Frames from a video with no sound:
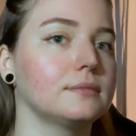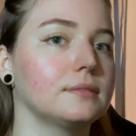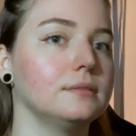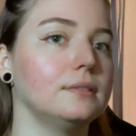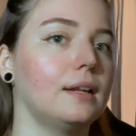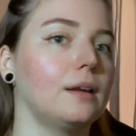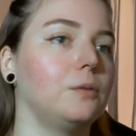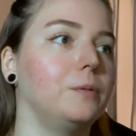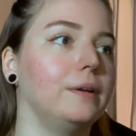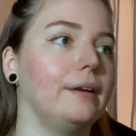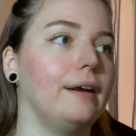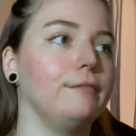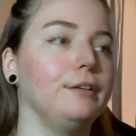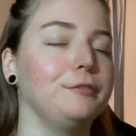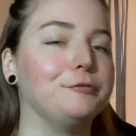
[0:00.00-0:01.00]
like, we're
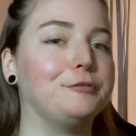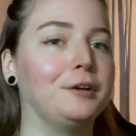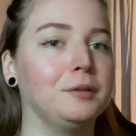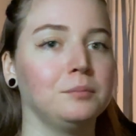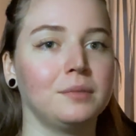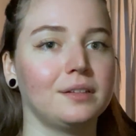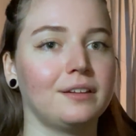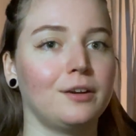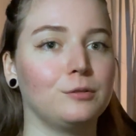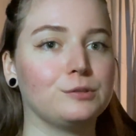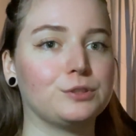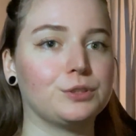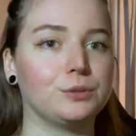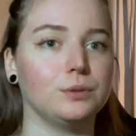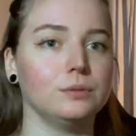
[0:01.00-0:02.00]
having fun, but I
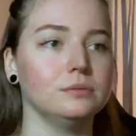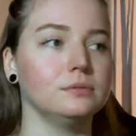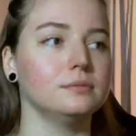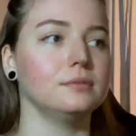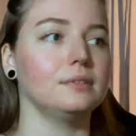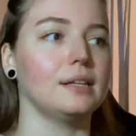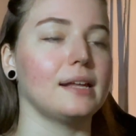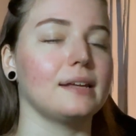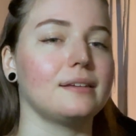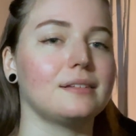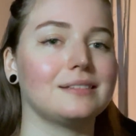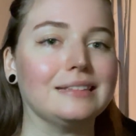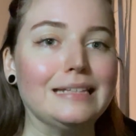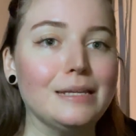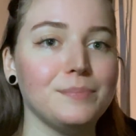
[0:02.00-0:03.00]
also like
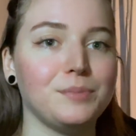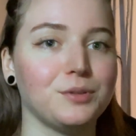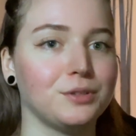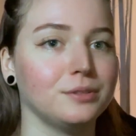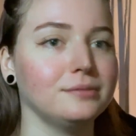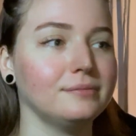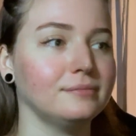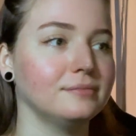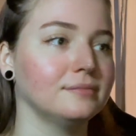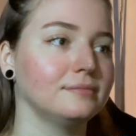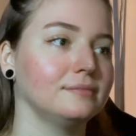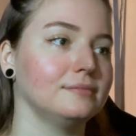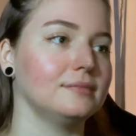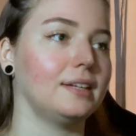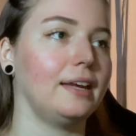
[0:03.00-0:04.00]
sleep, you know.
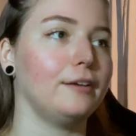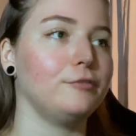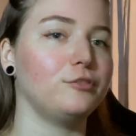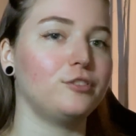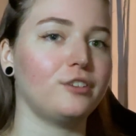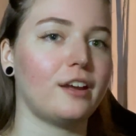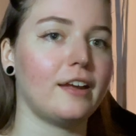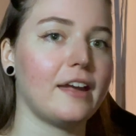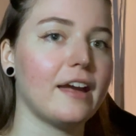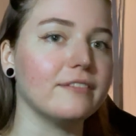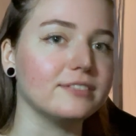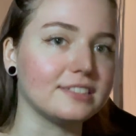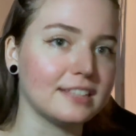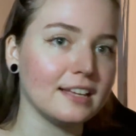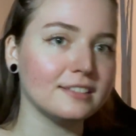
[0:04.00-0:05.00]
I have
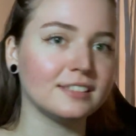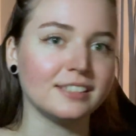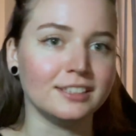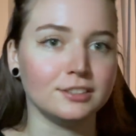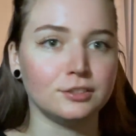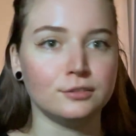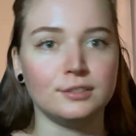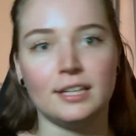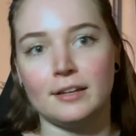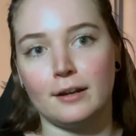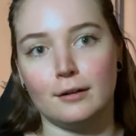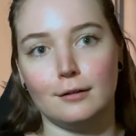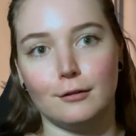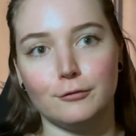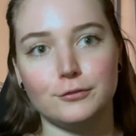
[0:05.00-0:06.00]
stats here to take
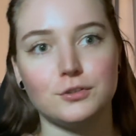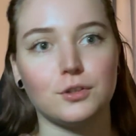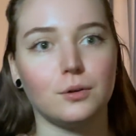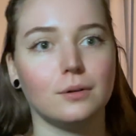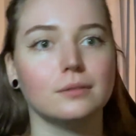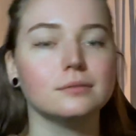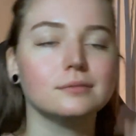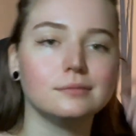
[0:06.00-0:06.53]
care of, so.